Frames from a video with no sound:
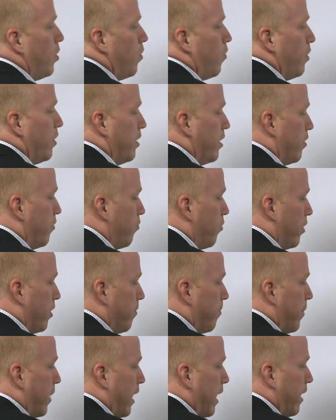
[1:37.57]
We didn't really
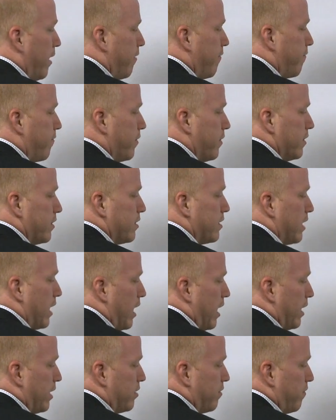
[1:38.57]
buy it for the
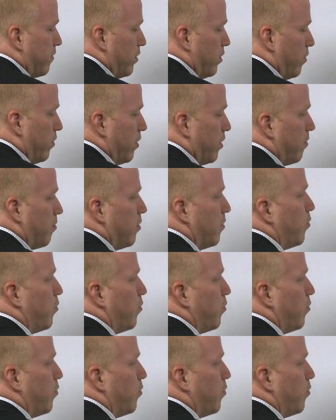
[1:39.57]
size of the unit,